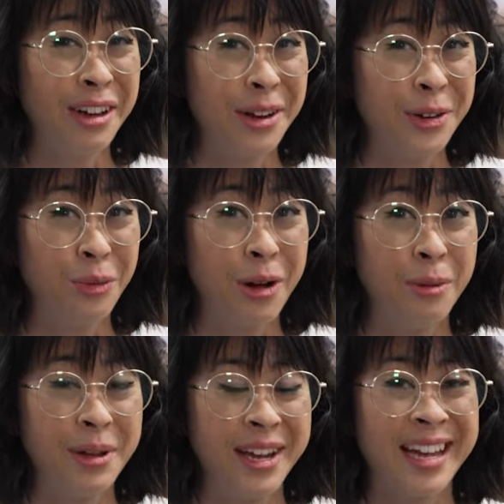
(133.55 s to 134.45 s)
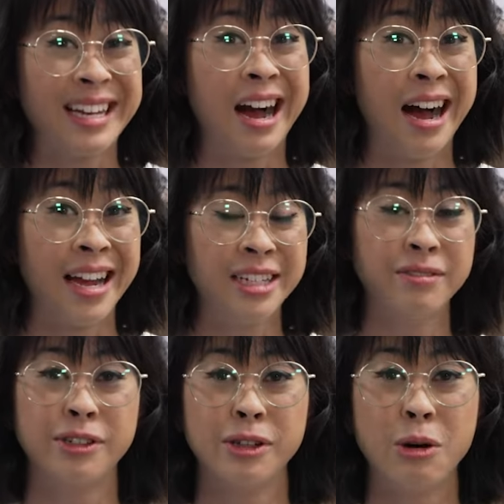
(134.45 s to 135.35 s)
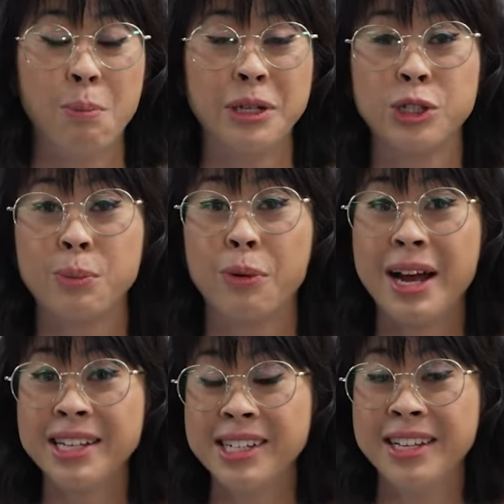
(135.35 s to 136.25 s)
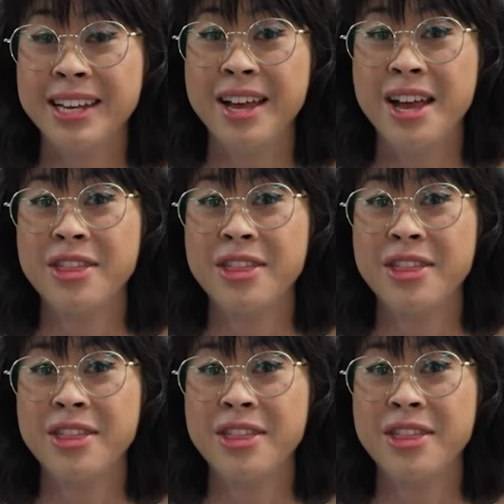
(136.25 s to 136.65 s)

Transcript: underwhelming and kind of slow, but surprisingly,